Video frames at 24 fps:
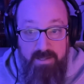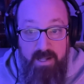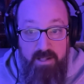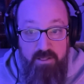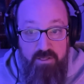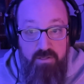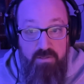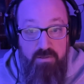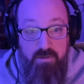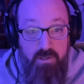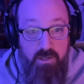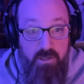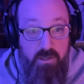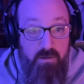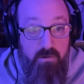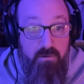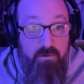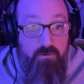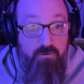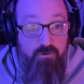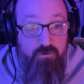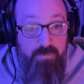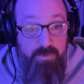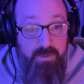that's
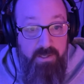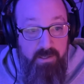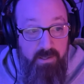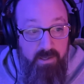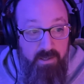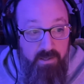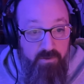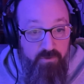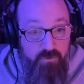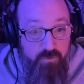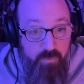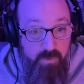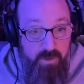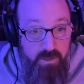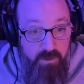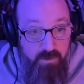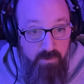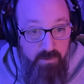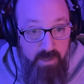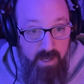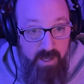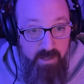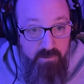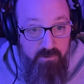huge, because when
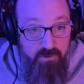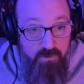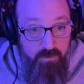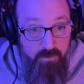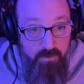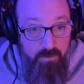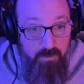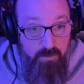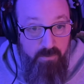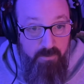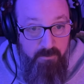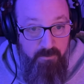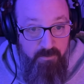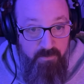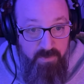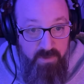you get to,